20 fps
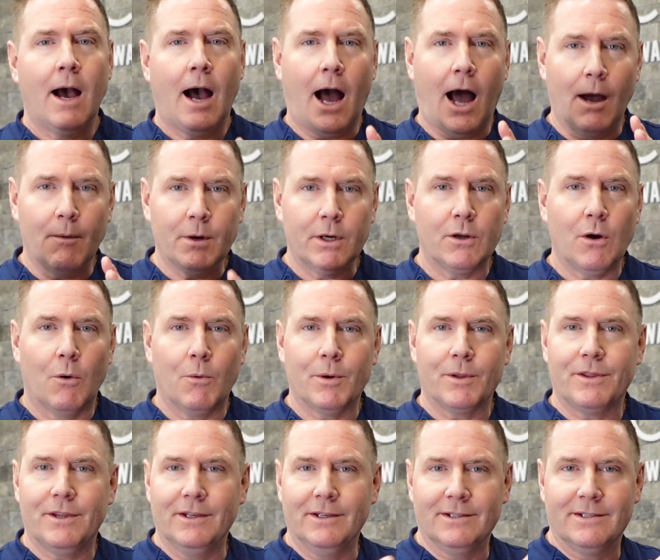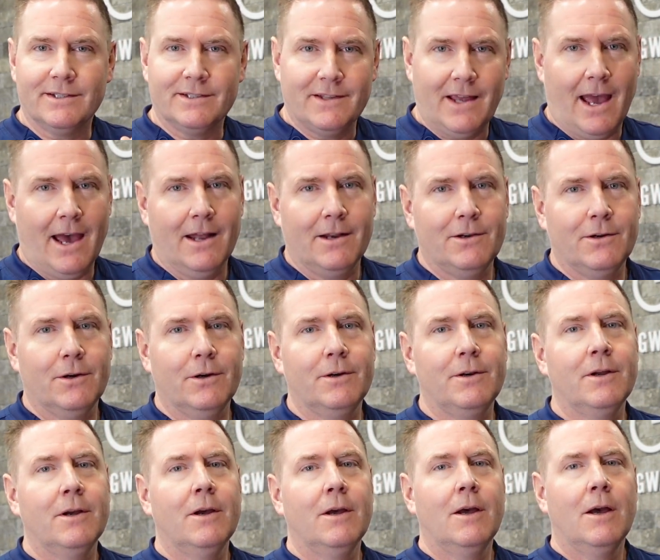I would go with the
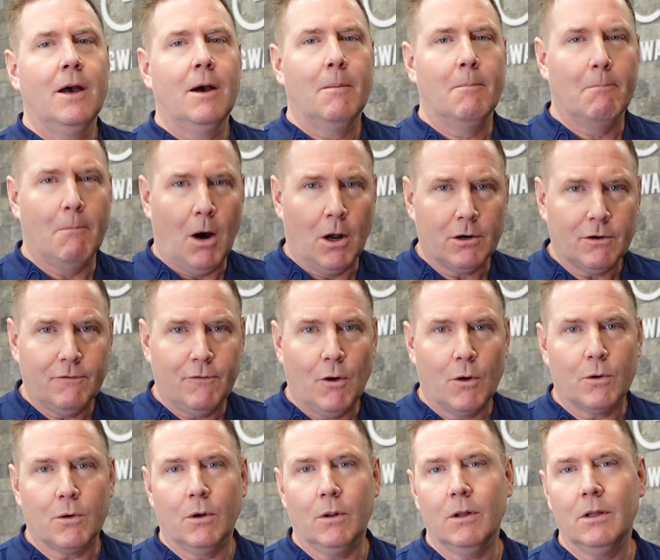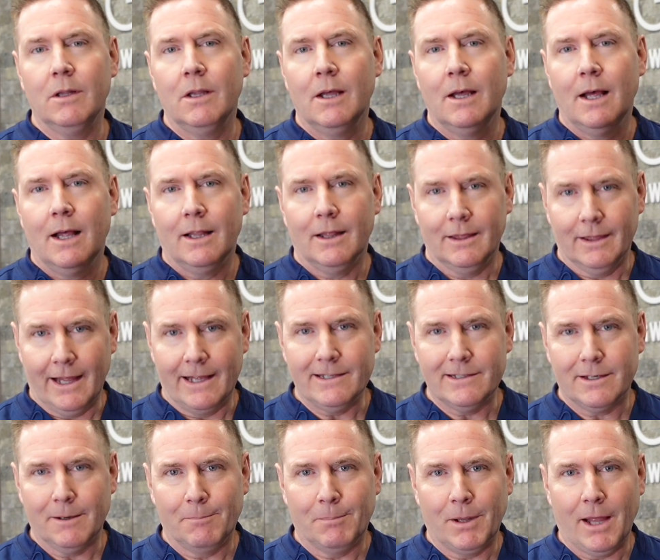standard monofocal
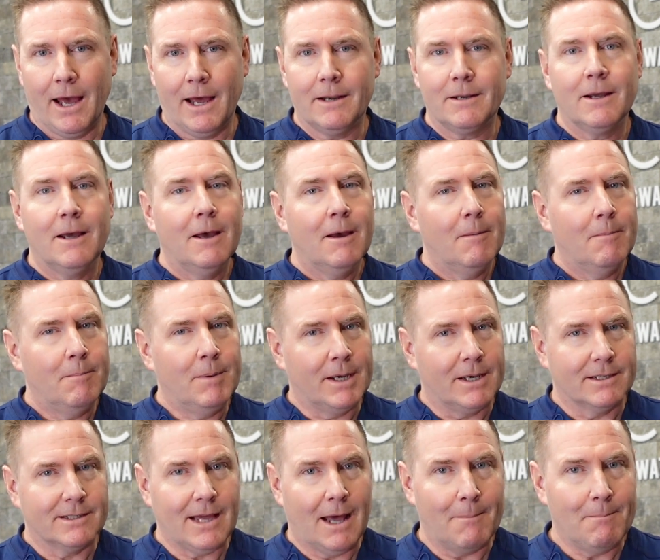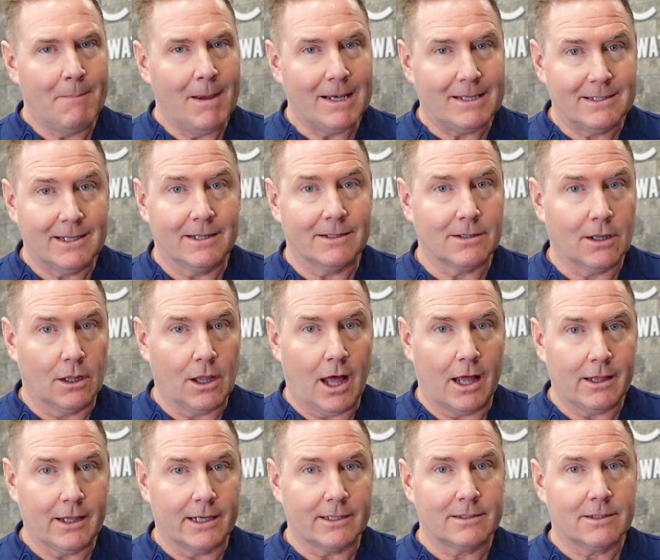lens implant because that makes things a
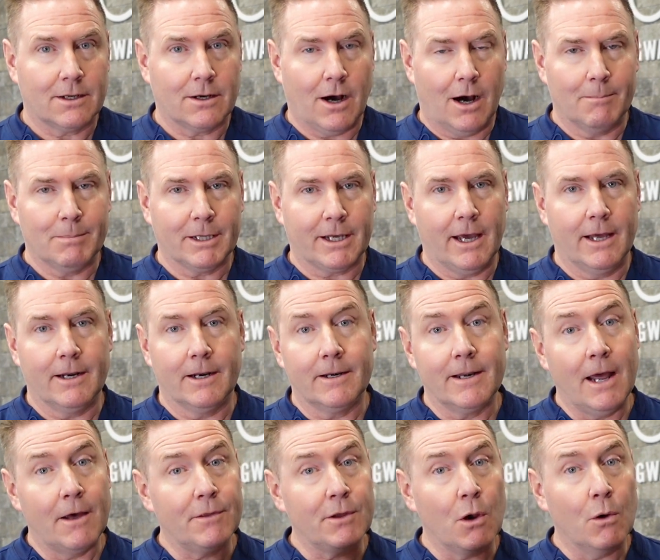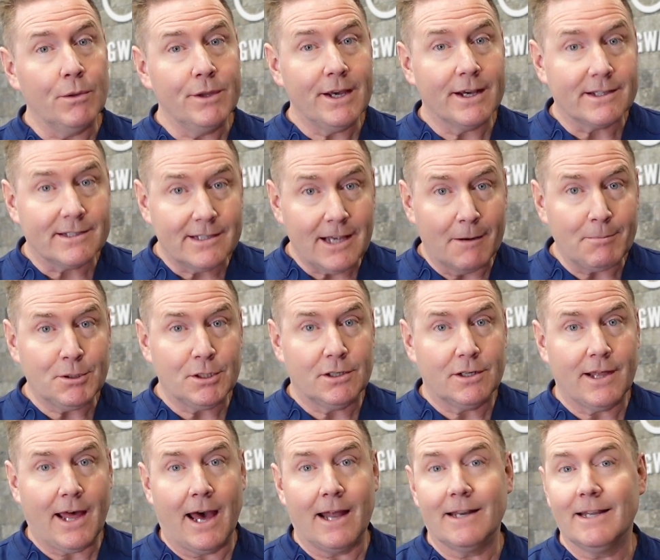lot less complicated. Now, the only exception to
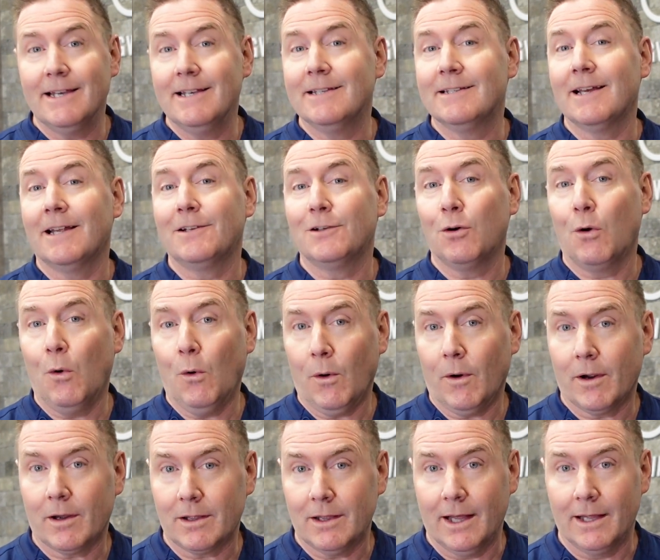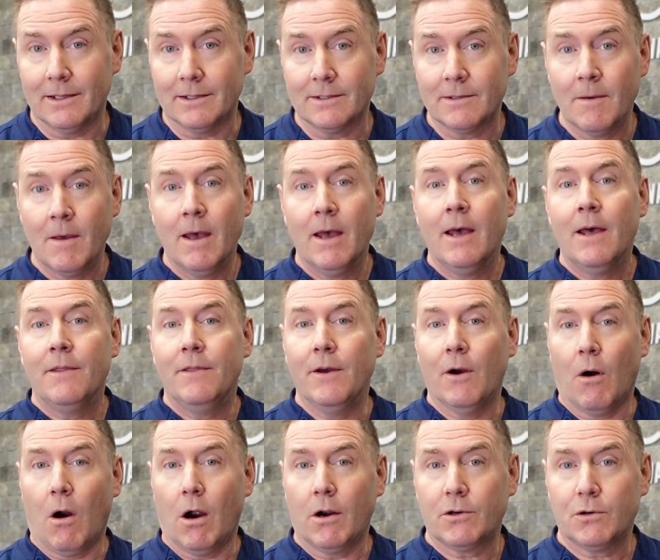that is a toric lens.
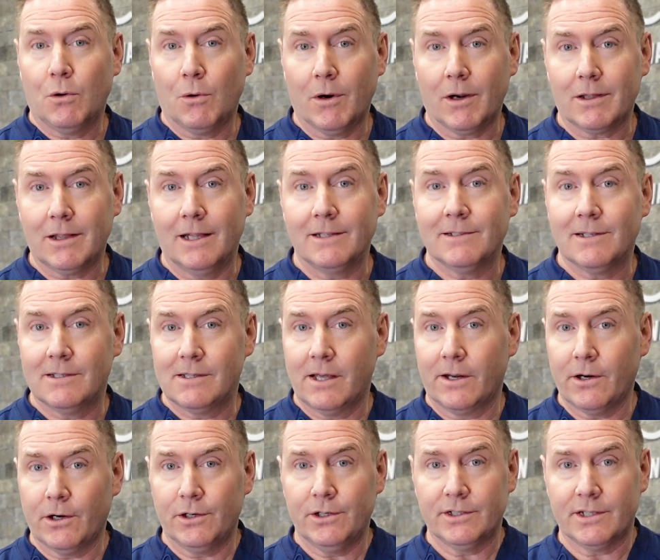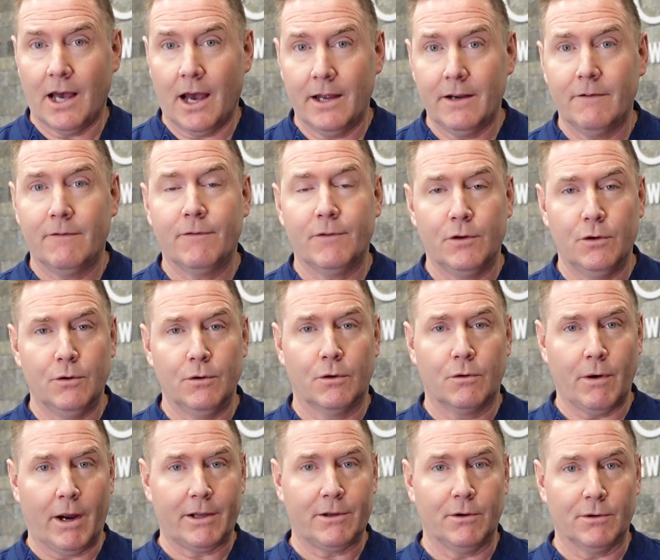There are toric lenses that are designed to
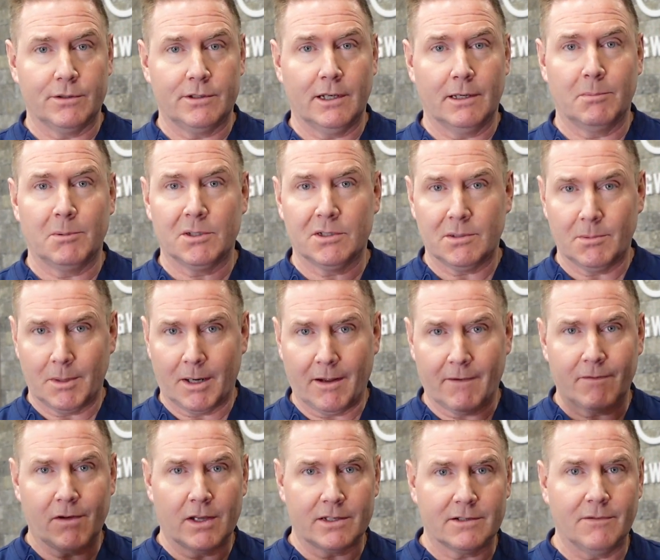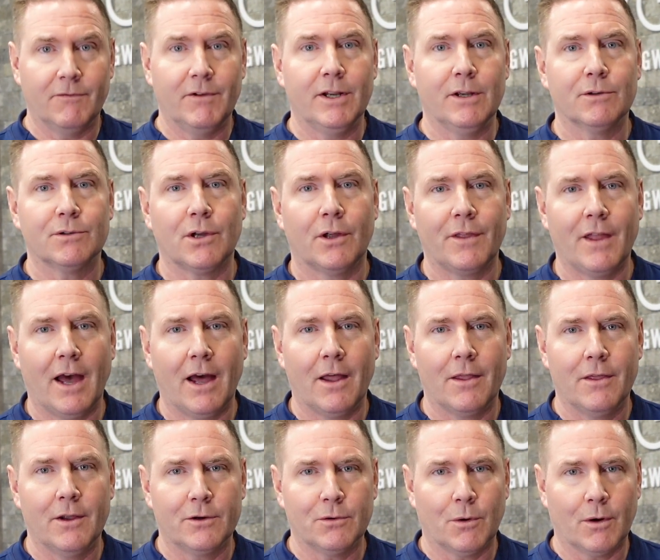correct your astigmatism, and I've got some videos on
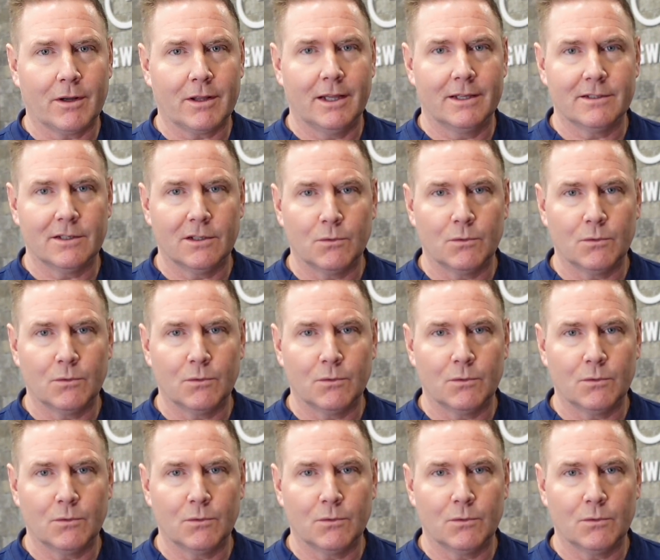that, the toric lens